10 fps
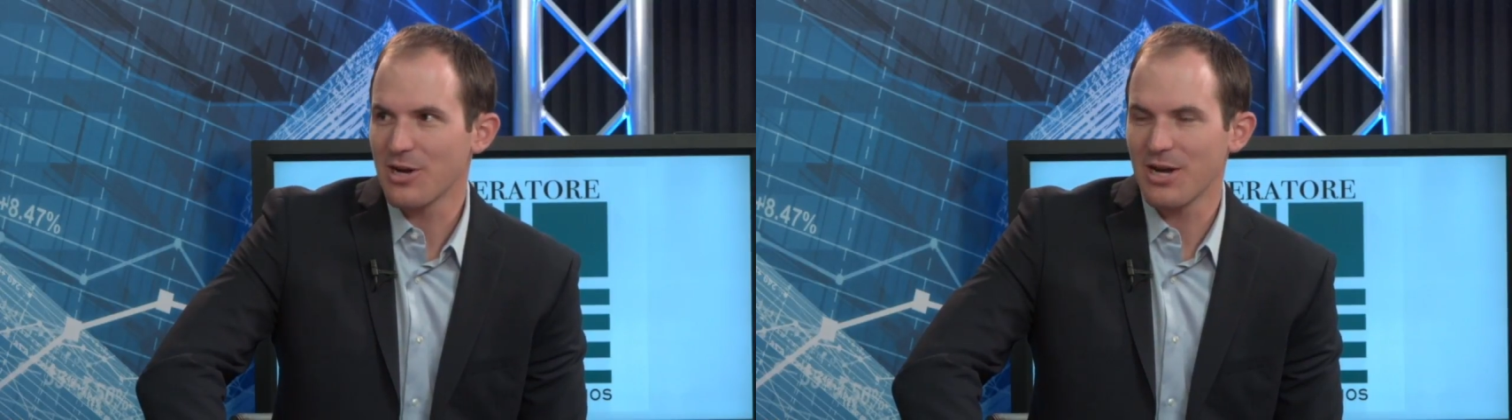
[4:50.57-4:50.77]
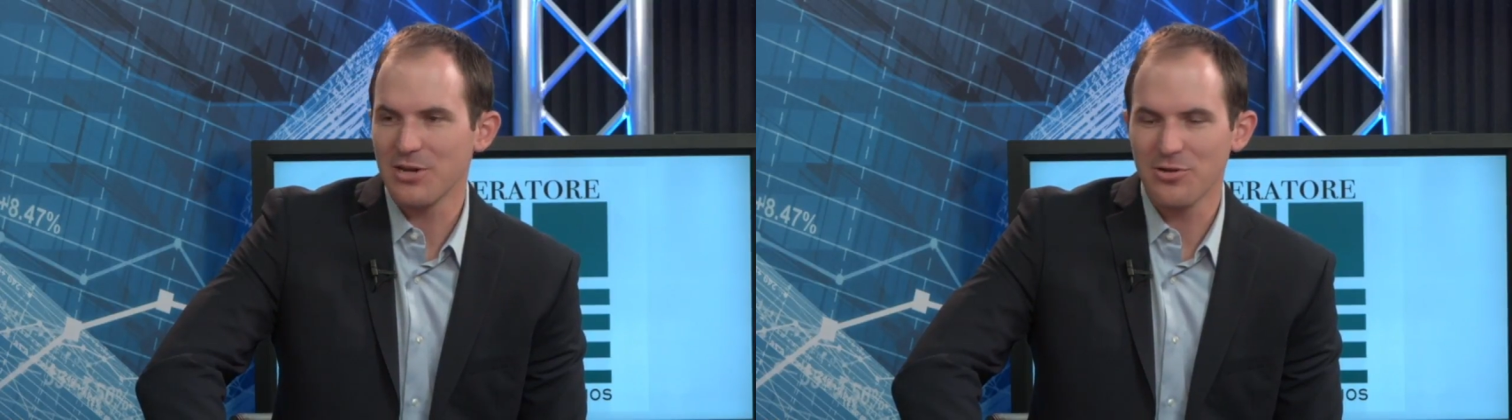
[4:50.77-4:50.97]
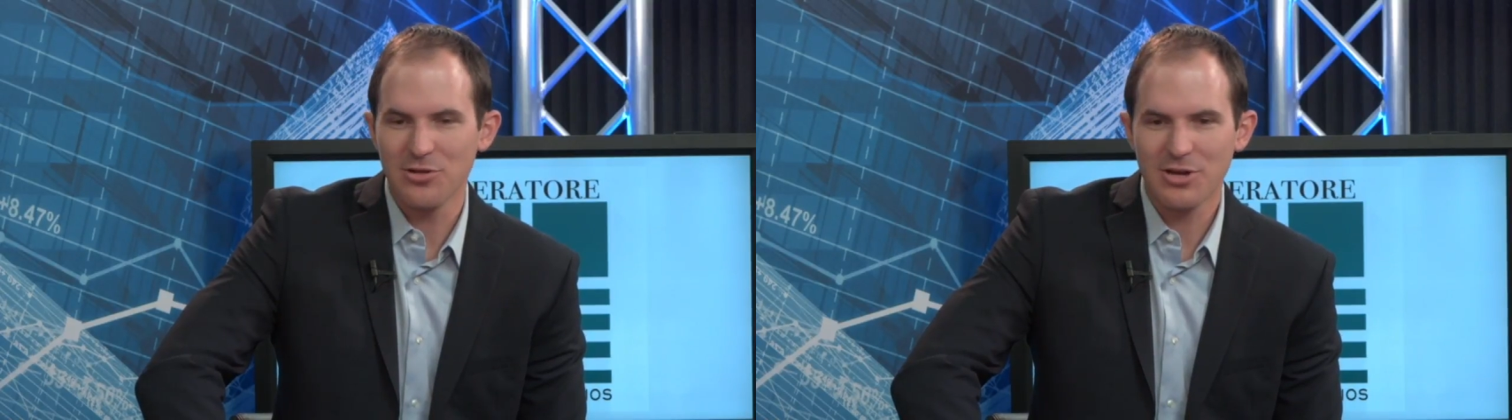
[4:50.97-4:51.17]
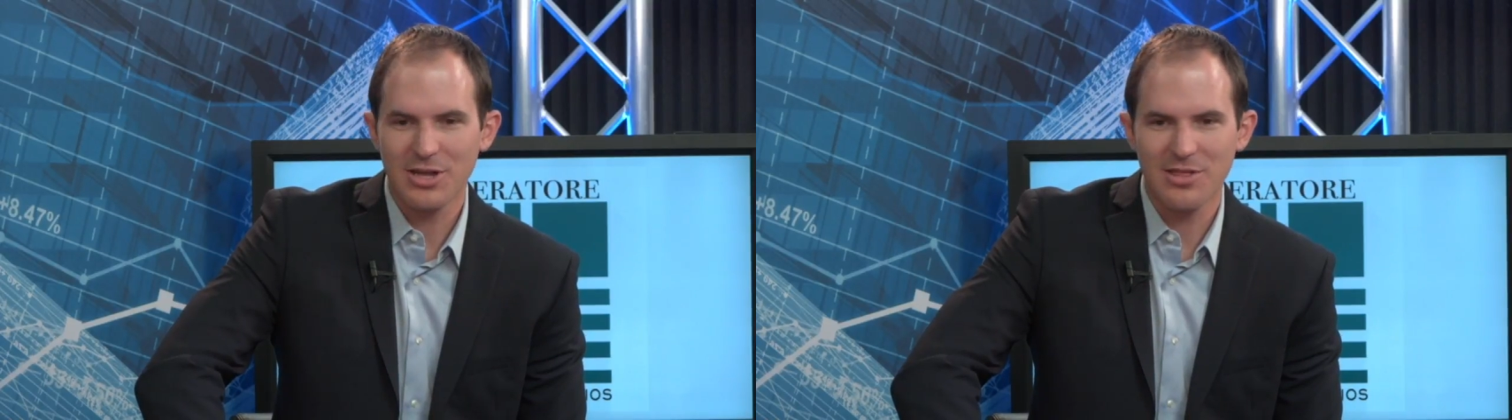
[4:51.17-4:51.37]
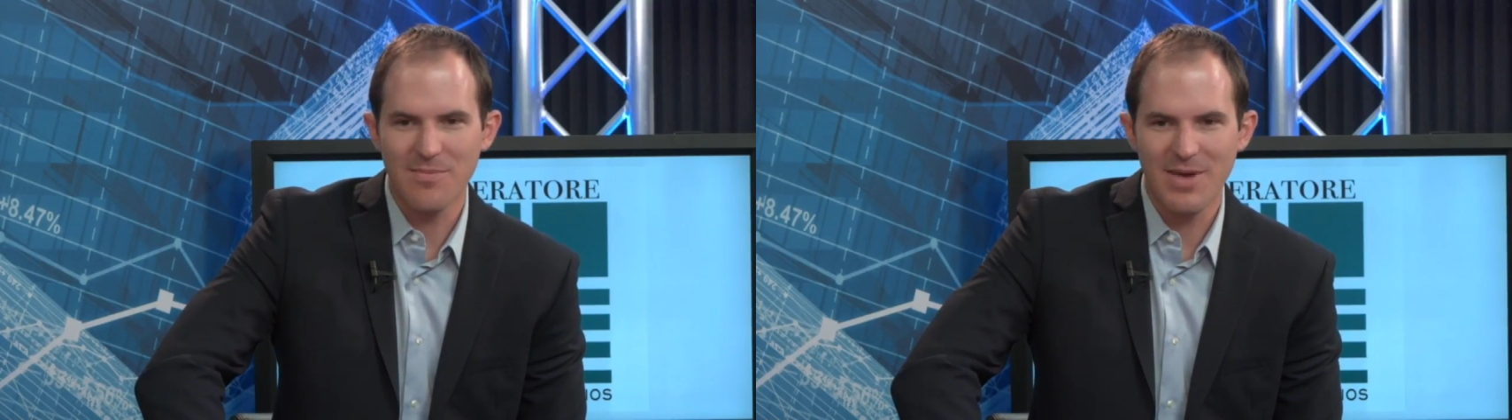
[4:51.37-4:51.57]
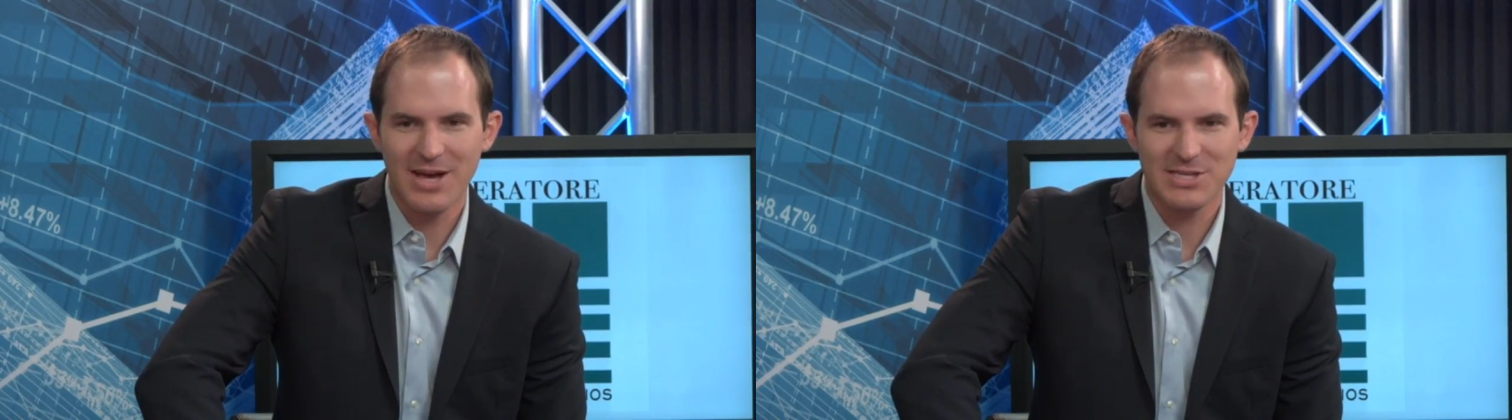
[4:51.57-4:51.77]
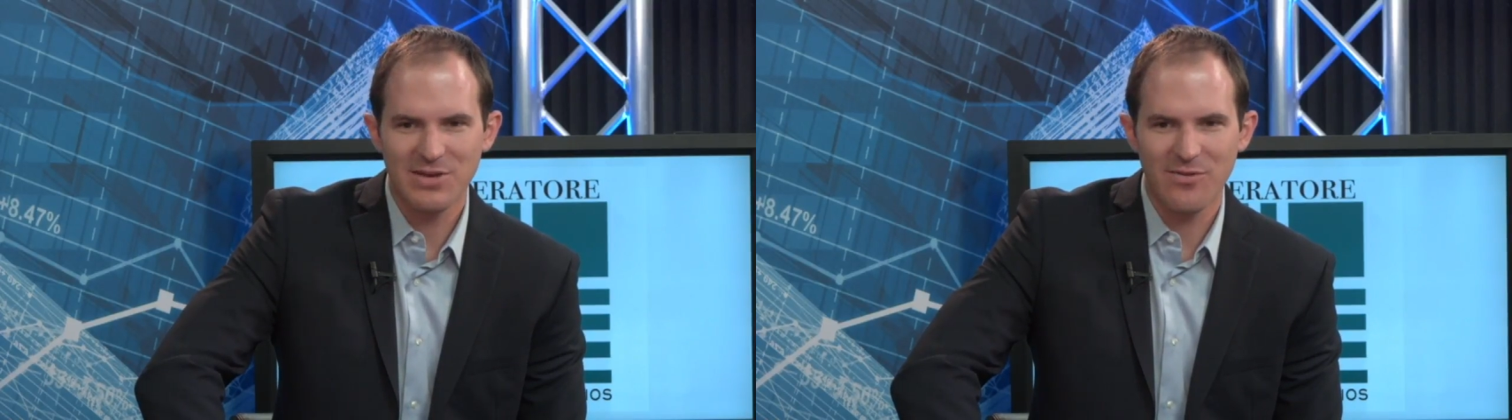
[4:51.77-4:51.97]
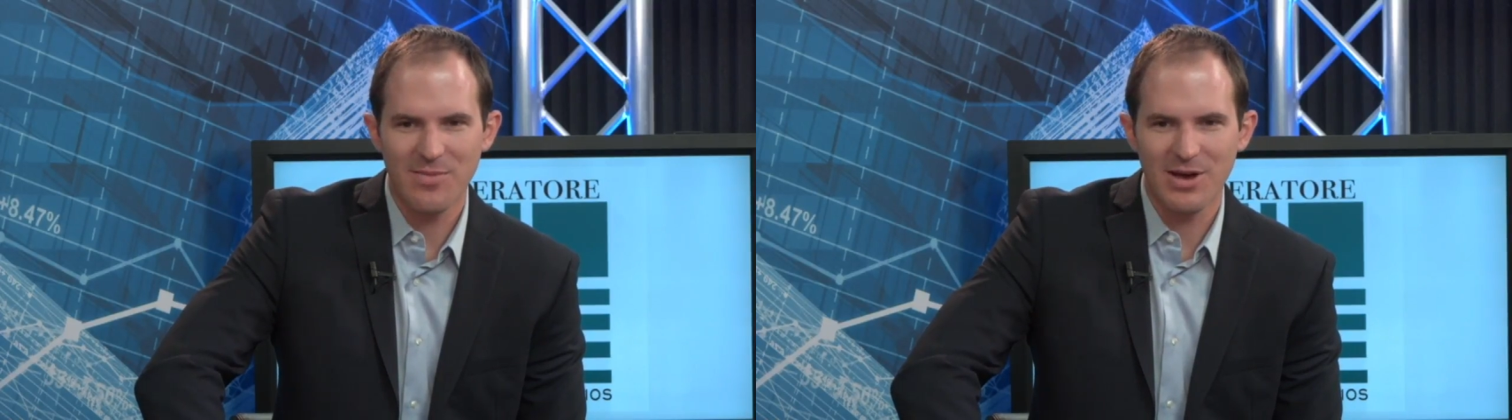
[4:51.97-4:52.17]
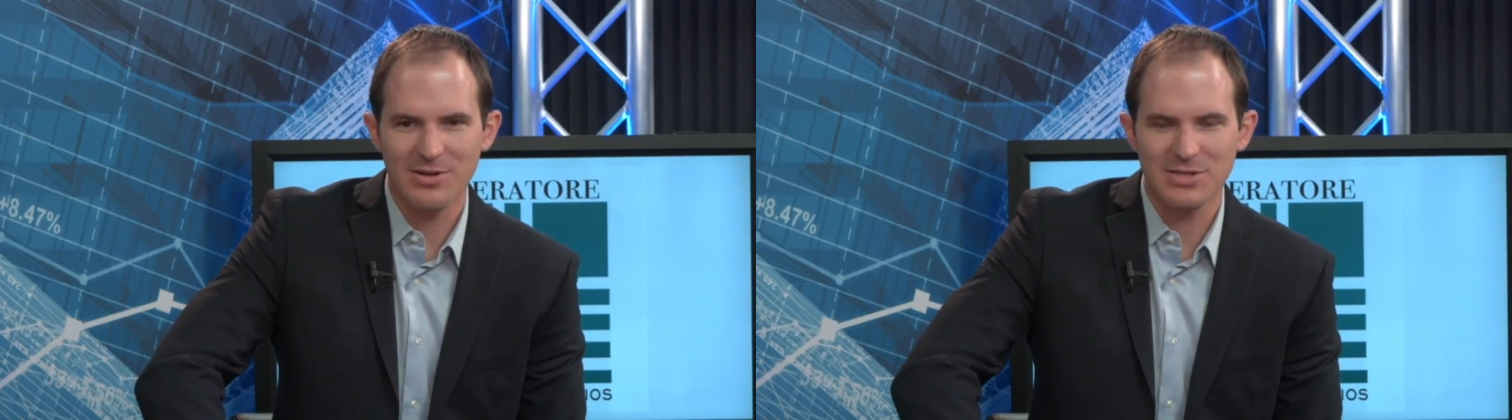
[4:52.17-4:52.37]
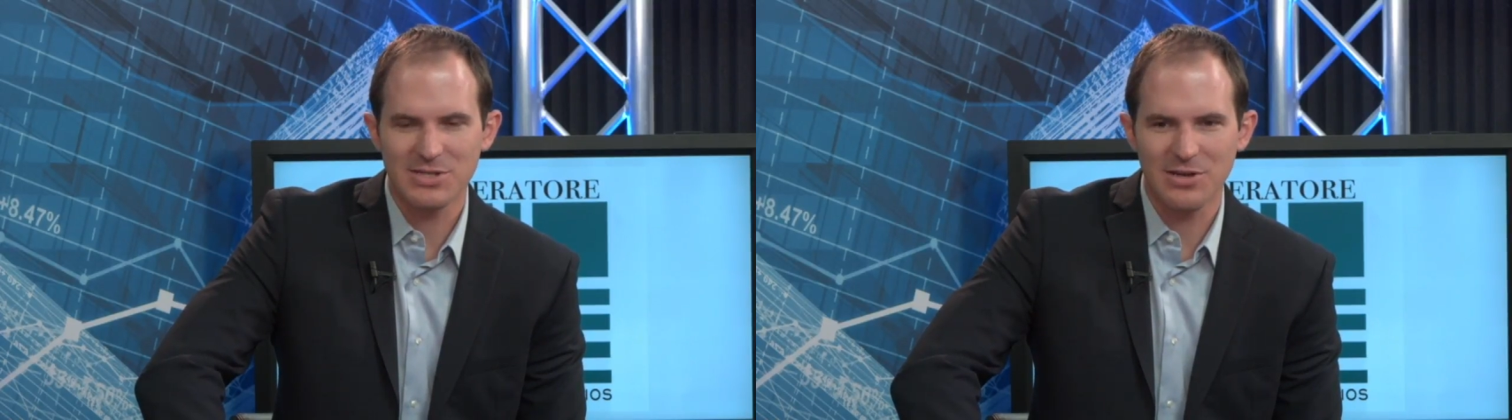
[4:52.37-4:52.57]
and you look at the massive
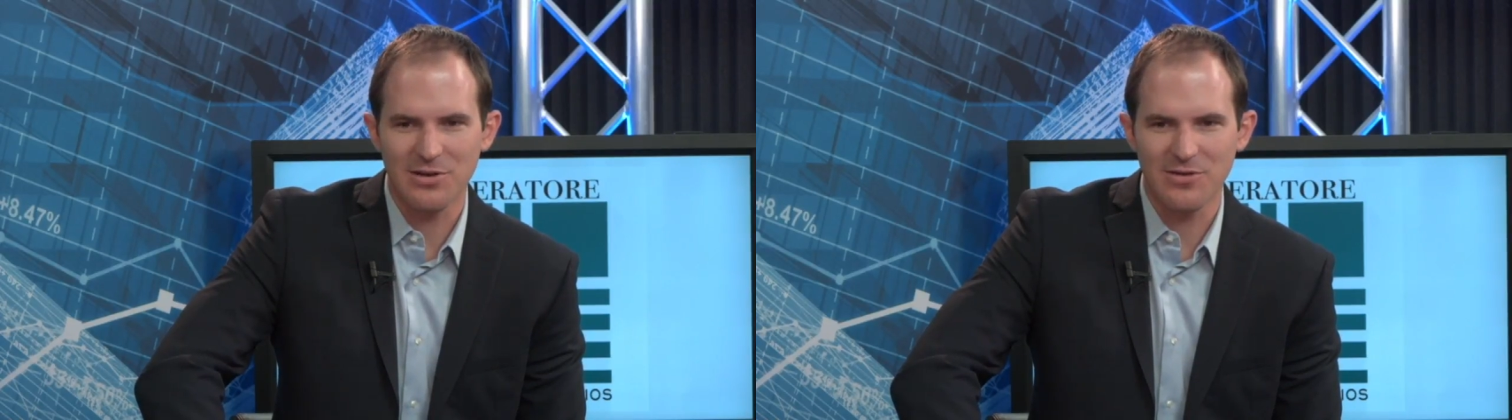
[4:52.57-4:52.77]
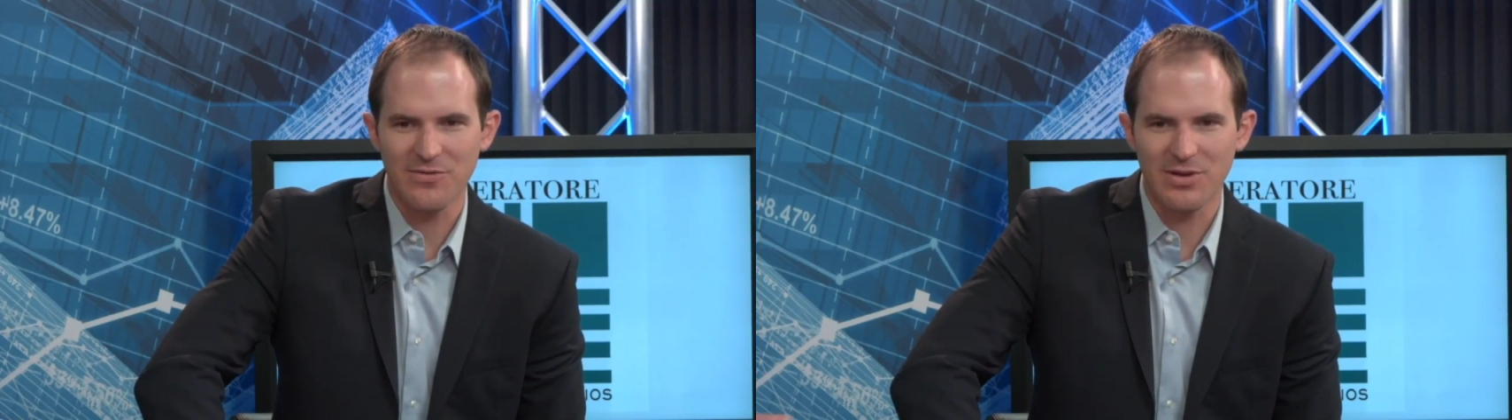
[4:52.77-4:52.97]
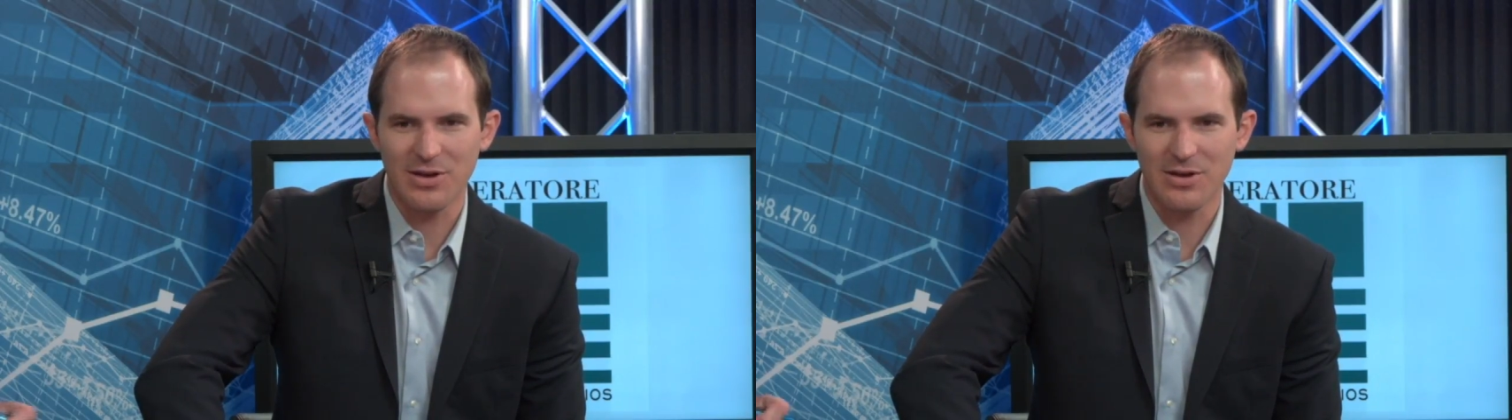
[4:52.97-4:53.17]
amounts of